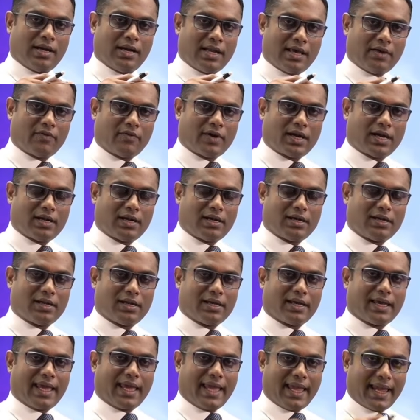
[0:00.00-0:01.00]
Level
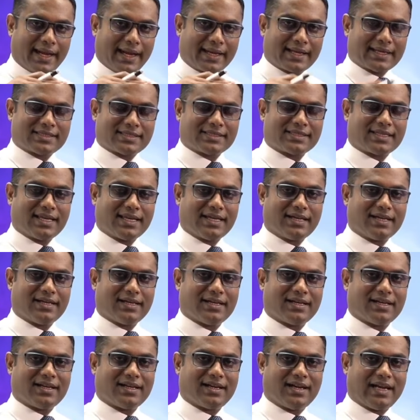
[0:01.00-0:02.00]
A testing,
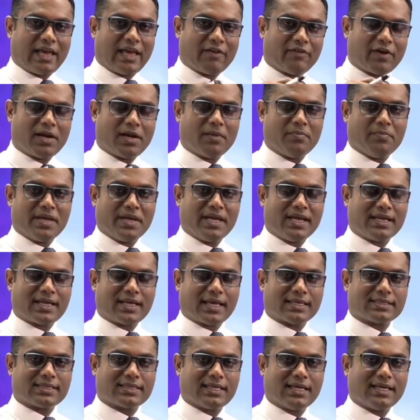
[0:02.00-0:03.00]
level B
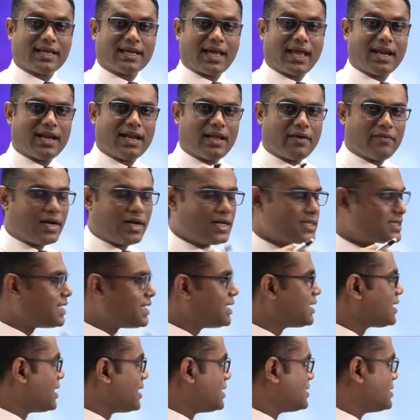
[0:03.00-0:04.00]
testing, and level
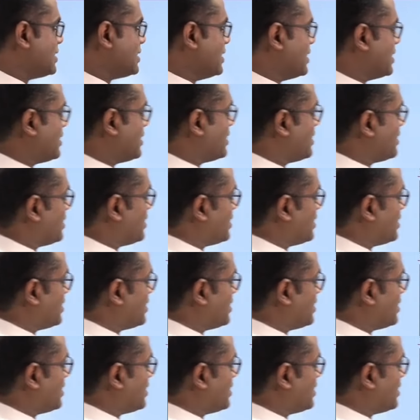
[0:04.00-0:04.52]
C testing.